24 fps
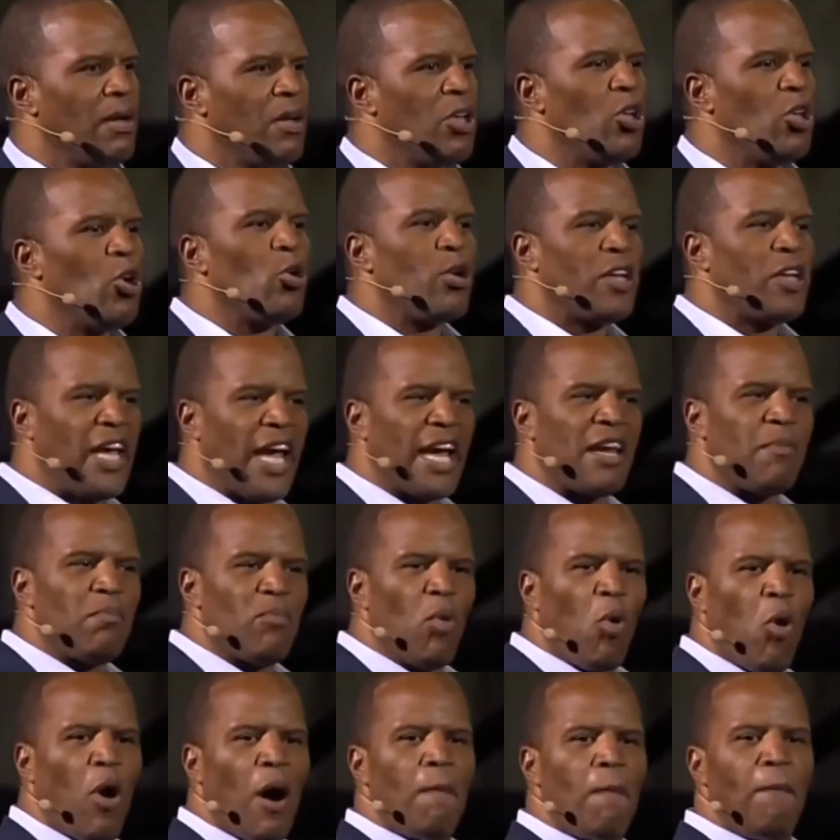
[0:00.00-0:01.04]
You get
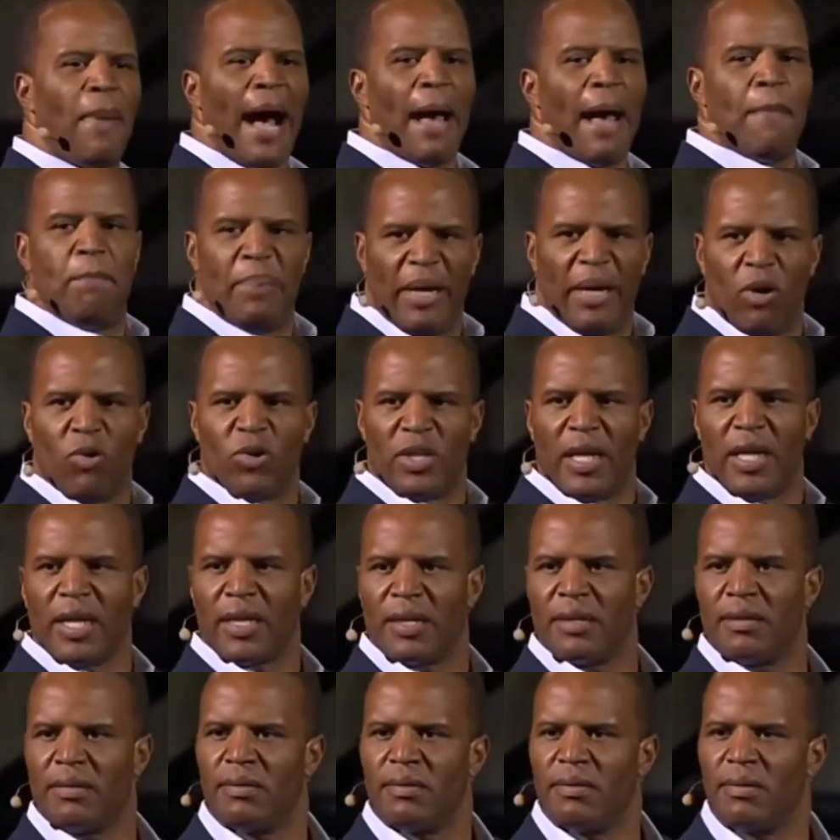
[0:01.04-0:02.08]
more by building.